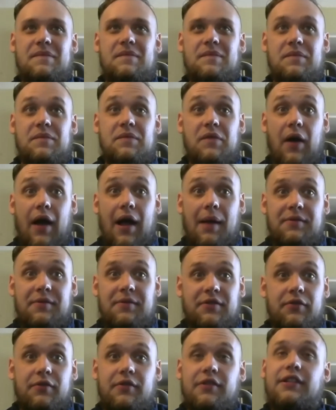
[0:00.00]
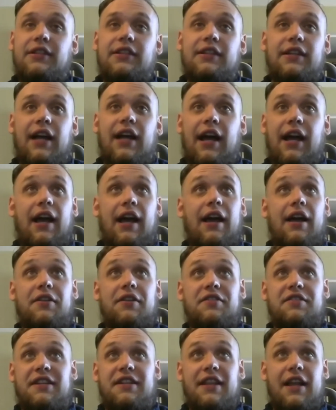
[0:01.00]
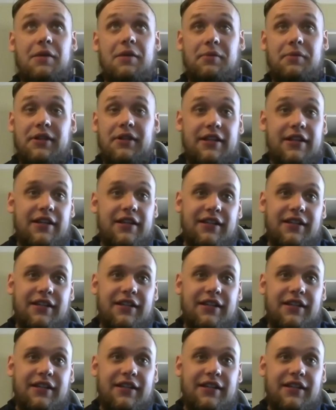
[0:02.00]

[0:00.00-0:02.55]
No, absolutely. I understand that completely.